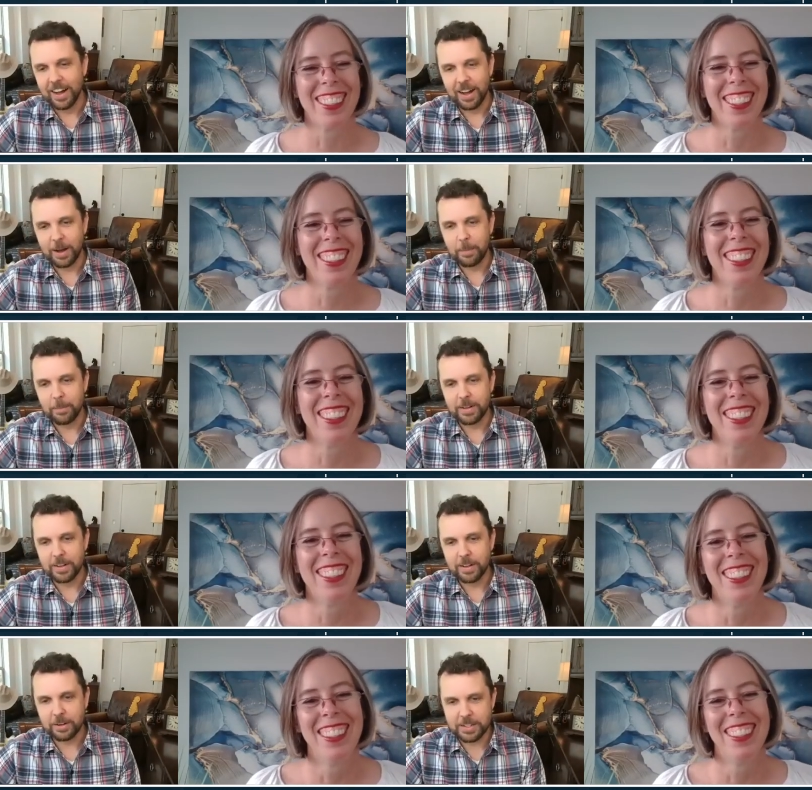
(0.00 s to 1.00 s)
Speaker 1: Yeah.
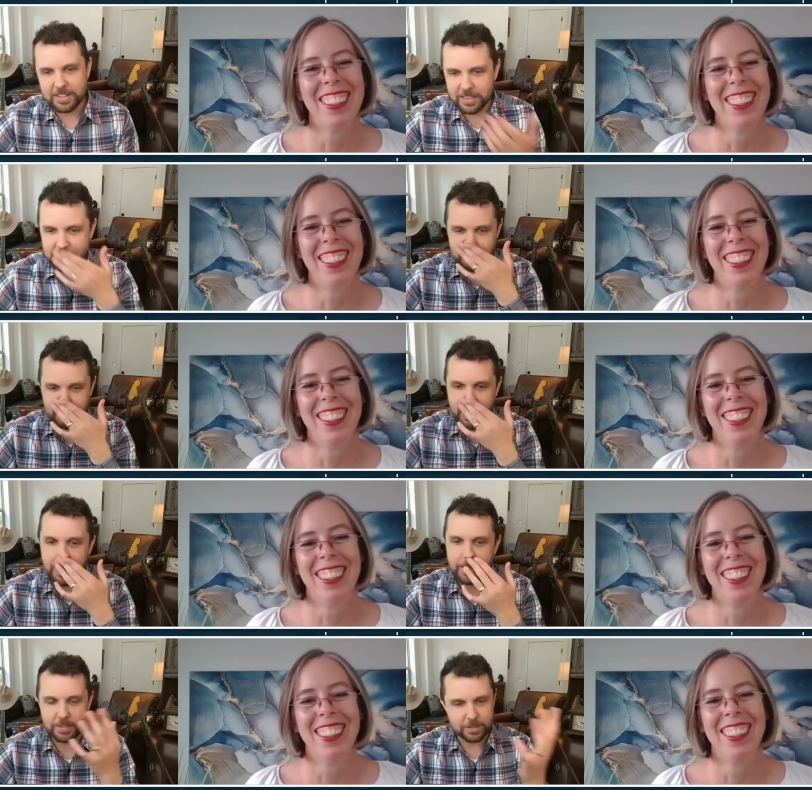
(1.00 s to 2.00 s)
Christine, this is
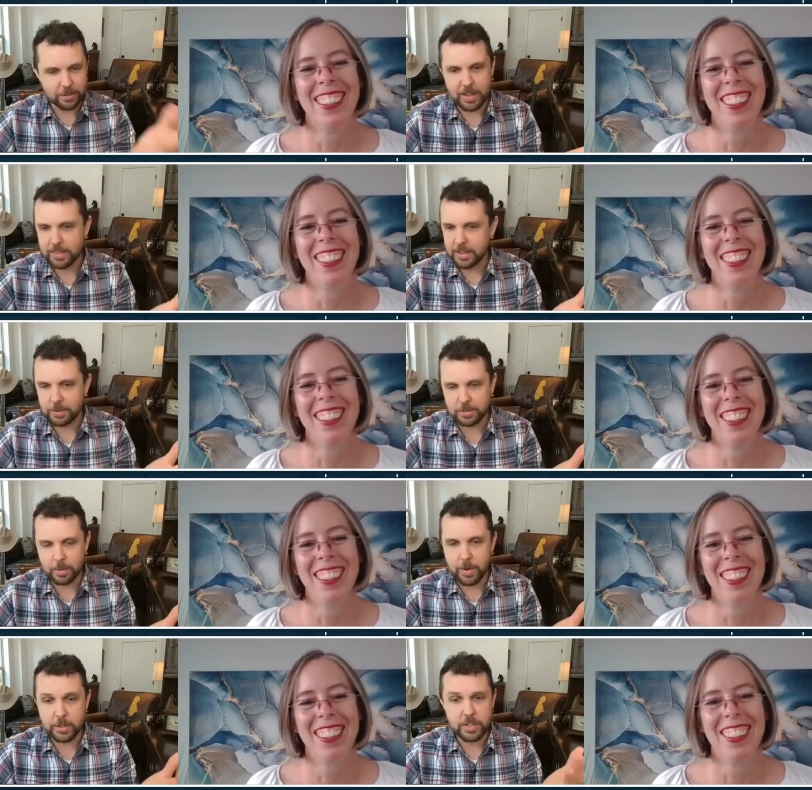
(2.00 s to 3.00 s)
great. This is great. Thank you
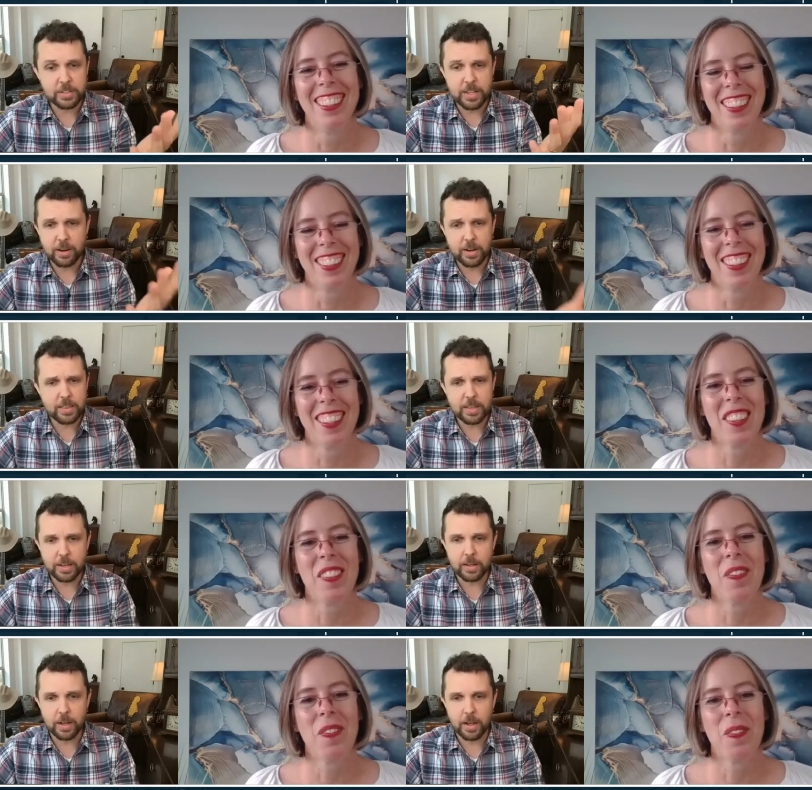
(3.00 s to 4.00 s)
so much. Is there
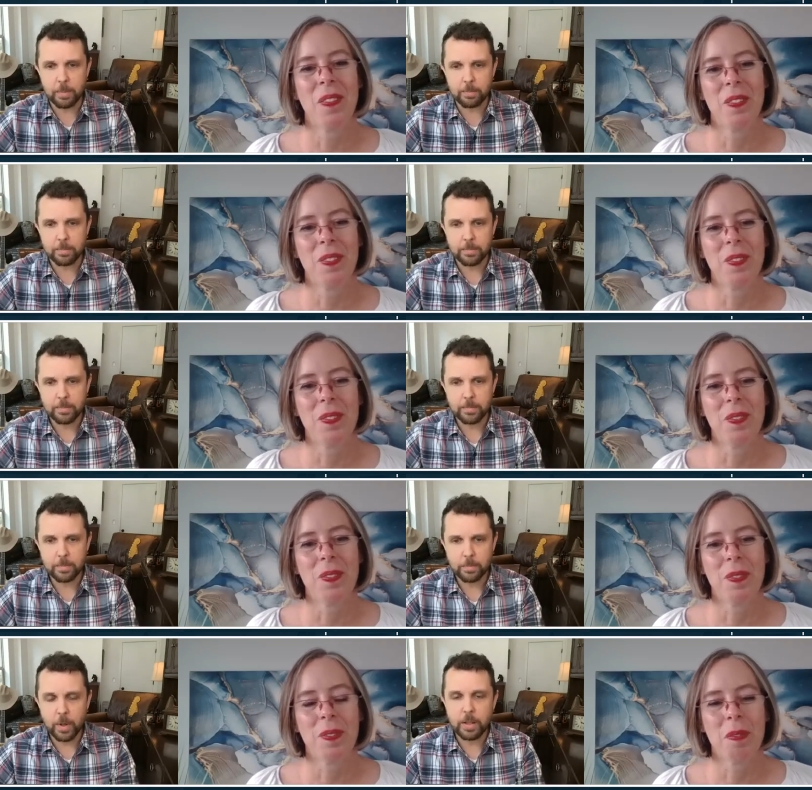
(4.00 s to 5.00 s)
anything,
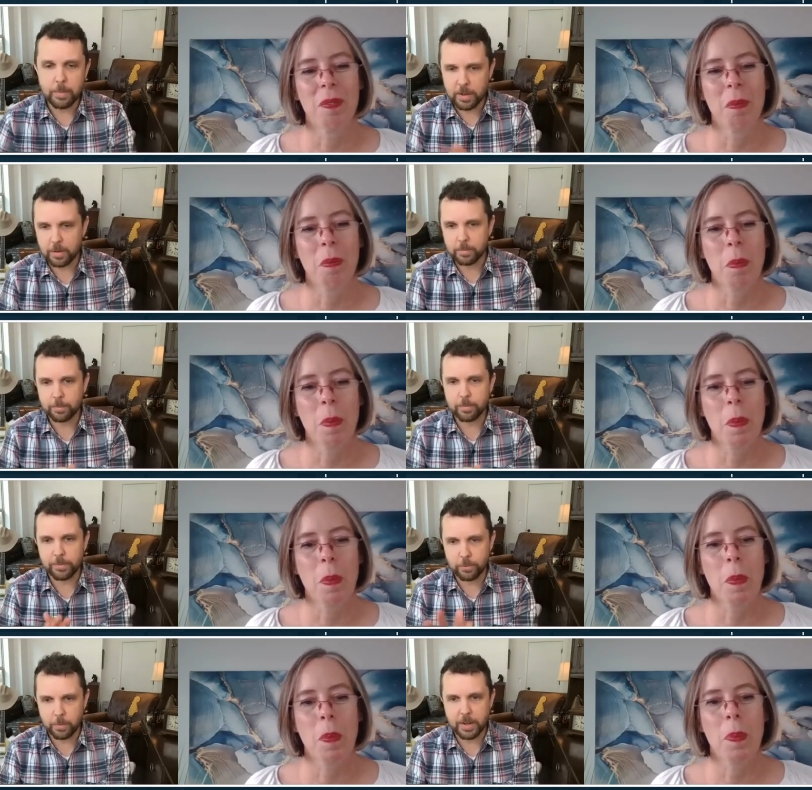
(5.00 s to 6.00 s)
well,
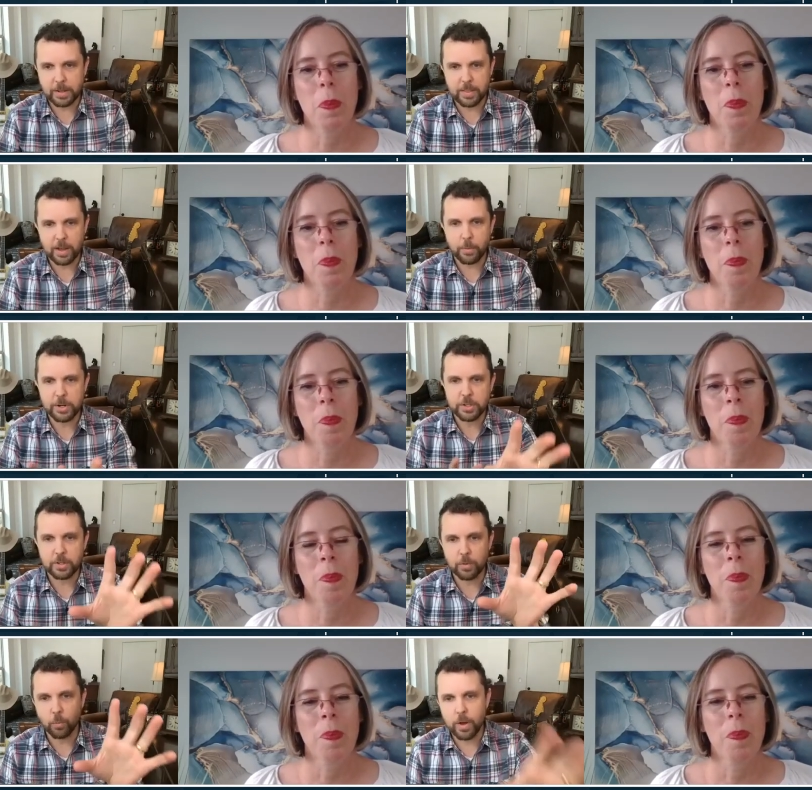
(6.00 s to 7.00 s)
before we get to that
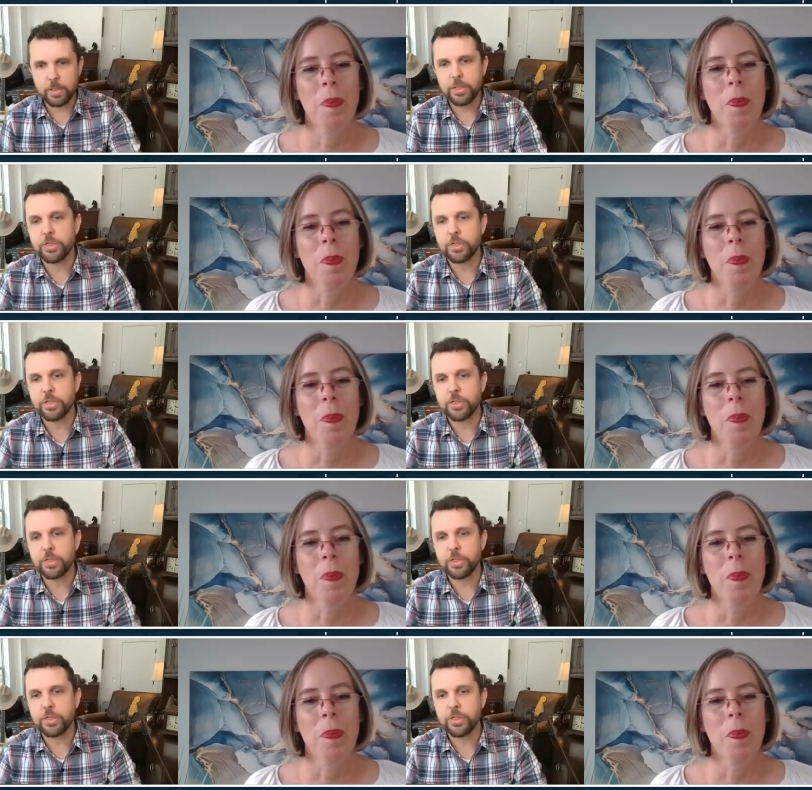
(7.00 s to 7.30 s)
question, what